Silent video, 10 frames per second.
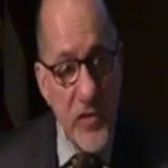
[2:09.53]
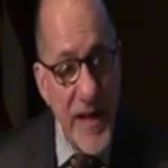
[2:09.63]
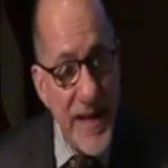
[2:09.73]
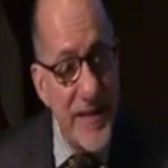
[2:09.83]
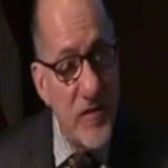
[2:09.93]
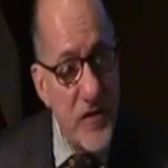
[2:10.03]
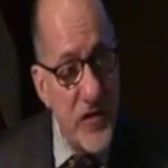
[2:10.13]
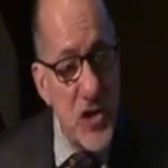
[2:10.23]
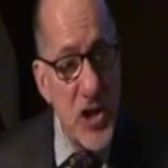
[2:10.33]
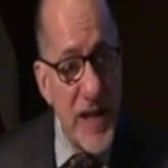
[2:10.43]
say that
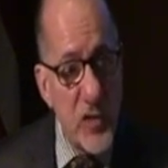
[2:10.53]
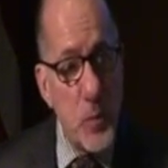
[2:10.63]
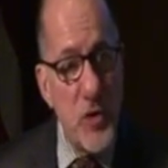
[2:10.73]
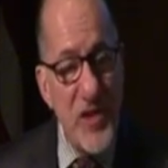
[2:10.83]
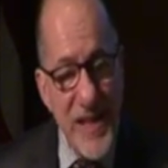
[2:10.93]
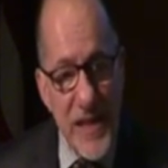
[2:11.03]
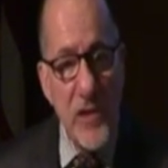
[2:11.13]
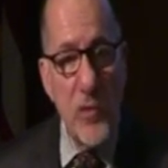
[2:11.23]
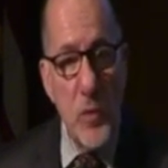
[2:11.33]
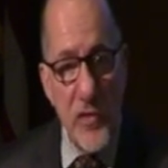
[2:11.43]
physician
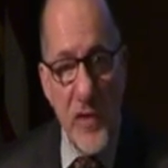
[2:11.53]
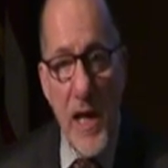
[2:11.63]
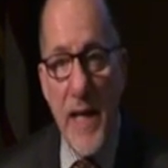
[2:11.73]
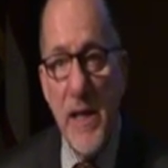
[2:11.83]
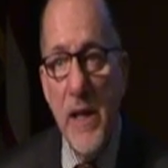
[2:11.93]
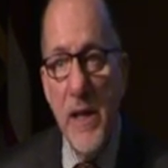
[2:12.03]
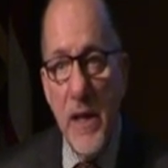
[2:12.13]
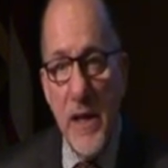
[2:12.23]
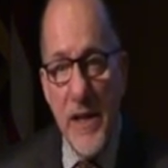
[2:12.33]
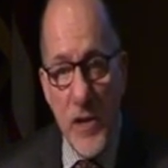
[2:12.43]
expertise was not
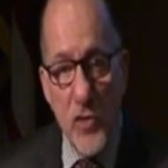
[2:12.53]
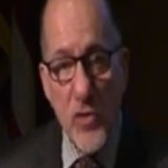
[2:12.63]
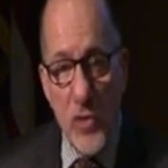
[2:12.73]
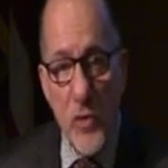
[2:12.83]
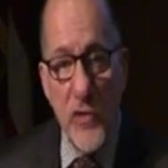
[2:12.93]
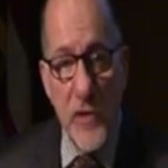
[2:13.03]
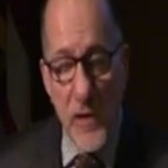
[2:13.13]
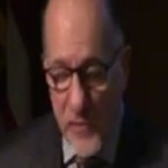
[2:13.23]
introduced to the